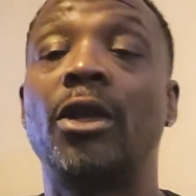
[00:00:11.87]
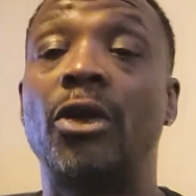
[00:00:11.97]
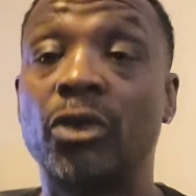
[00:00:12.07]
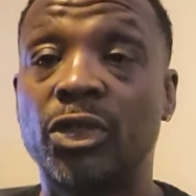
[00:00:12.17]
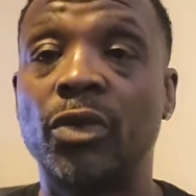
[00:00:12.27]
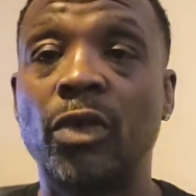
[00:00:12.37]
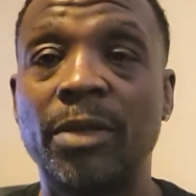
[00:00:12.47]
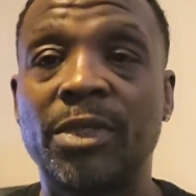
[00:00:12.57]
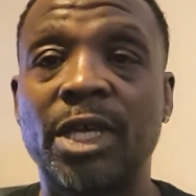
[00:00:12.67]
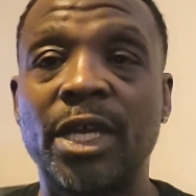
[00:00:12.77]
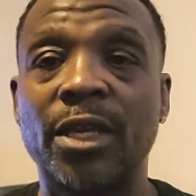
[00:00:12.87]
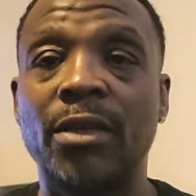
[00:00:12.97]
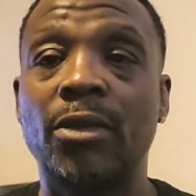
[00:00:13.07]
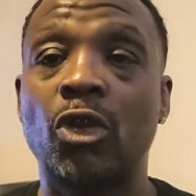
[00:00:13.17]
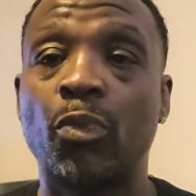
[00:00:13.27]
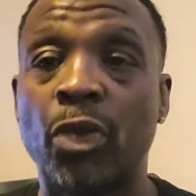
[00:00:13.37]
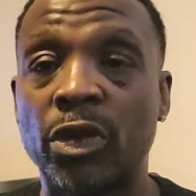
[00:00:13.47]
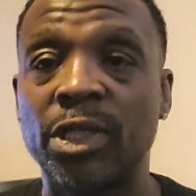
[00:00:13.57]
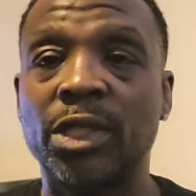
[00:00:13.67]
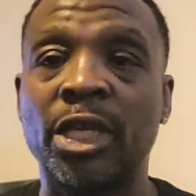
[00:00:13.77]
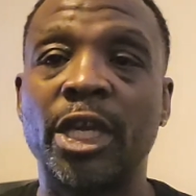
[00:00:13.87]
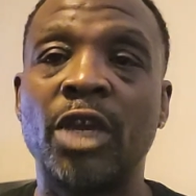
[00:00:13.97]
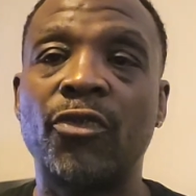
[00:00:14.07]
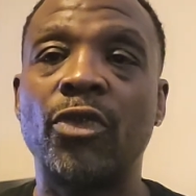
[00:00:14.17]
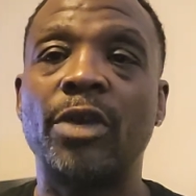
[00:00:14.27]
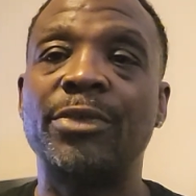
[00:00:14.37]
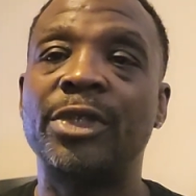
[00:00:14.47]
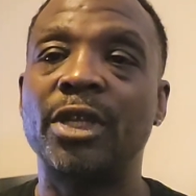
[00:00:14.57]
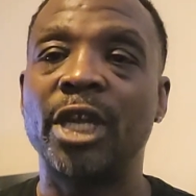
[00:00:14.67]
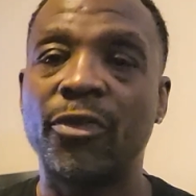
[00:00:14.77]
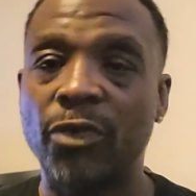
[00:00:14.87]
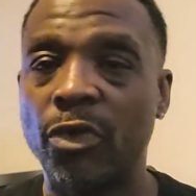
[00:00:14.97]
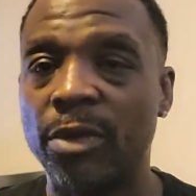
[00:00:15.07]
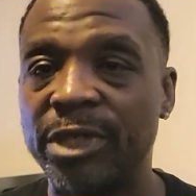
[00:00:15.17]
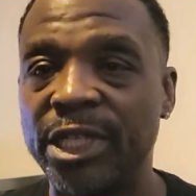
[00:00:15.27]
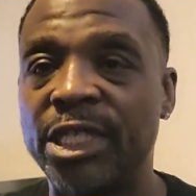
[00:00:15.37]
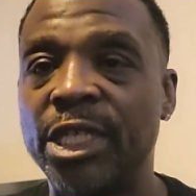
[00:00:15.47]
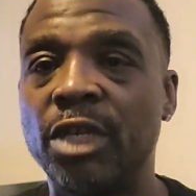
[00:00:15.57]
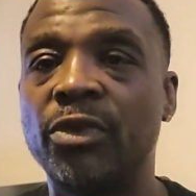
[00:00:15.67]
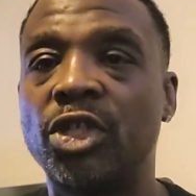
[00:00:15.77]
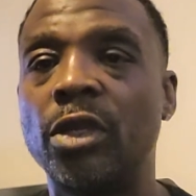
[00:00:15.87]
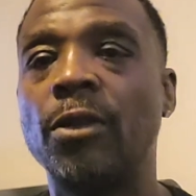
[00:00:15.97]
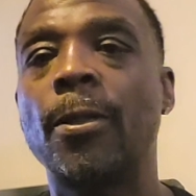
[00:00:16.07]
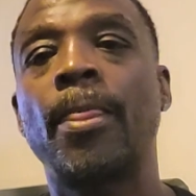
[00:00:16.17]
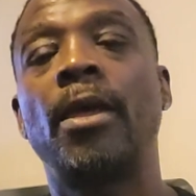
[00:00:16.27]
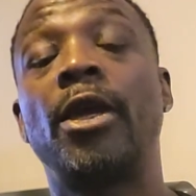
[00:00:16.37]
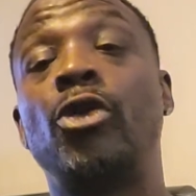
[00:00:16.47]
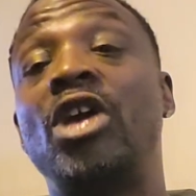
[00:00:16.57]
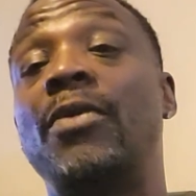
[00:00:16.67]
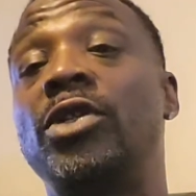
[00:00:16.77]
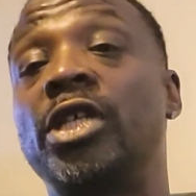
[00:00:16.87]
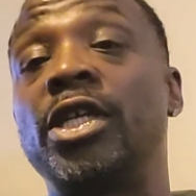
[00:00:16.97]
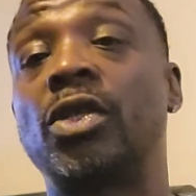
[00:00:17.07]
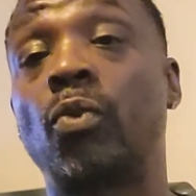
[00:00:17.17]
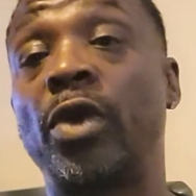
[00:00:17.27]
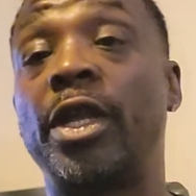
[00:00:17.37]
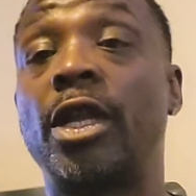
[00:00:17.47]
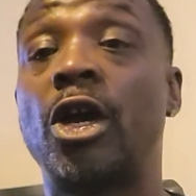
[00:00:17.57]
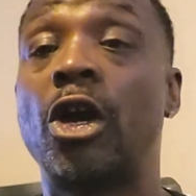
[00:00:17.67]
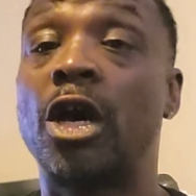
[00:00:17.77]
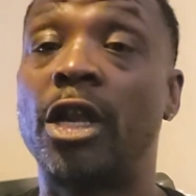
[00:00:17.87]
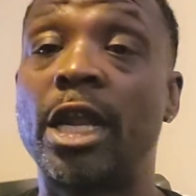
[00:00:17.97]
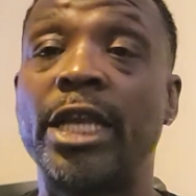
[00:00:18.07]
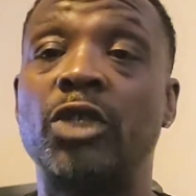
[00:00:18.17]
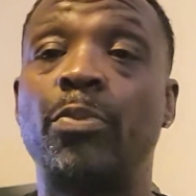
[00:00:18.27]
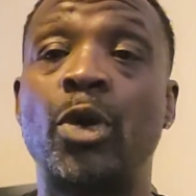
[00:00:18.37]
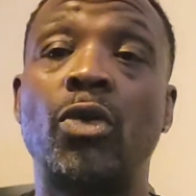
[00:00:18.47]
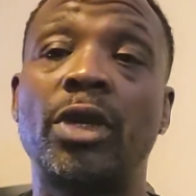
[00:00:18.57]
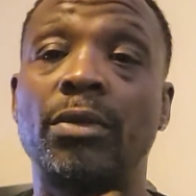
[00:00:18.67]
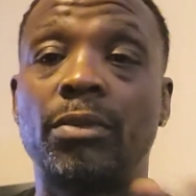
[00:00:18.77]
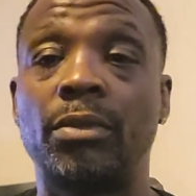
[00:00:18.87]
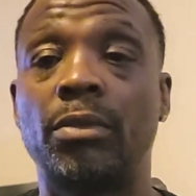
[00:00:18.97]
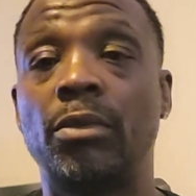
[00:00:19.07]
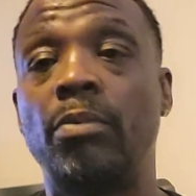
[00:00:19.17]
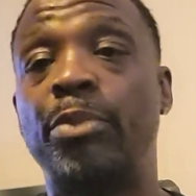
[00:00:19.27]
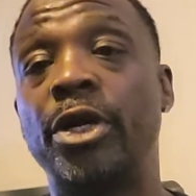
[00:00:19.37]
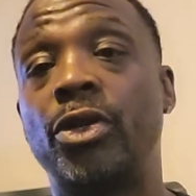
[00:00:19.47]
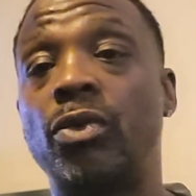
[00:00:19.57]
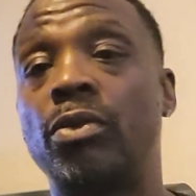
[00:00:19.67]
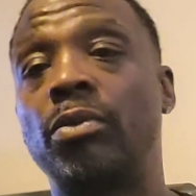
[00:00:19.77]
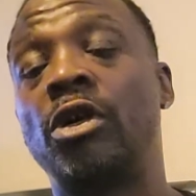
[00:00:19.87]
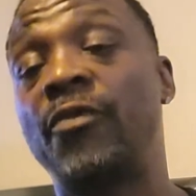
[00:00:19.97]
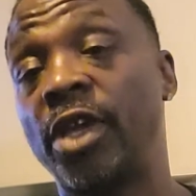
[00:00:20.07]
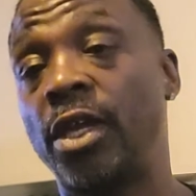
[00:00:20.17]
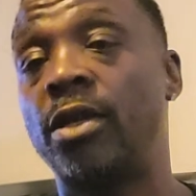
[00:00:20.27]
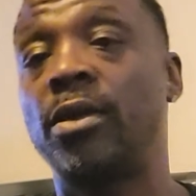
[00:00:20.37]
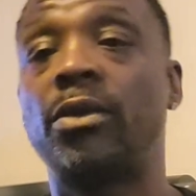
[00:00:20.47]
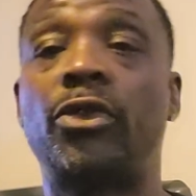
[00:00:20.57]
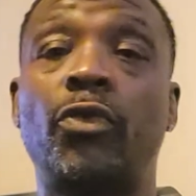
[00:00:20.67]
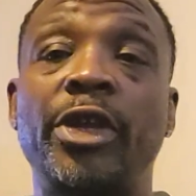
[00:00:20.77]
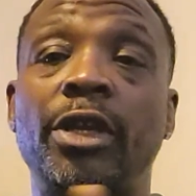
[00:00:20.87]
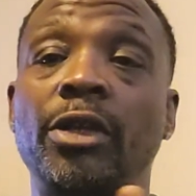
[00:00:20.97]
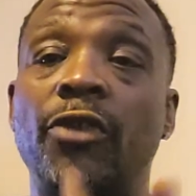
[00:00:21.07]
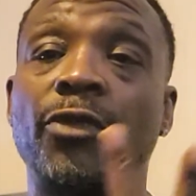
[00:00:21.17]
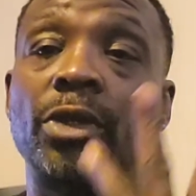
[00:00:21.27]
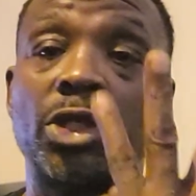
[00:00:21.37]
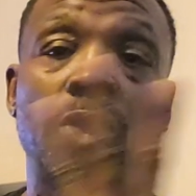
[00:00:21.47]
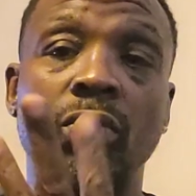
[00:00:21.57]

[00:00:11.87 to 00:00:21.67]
Go to the website, go purchase a F.O.M DTF shirt, and you have a chance of winning a nice bulk bundle of ink. Three different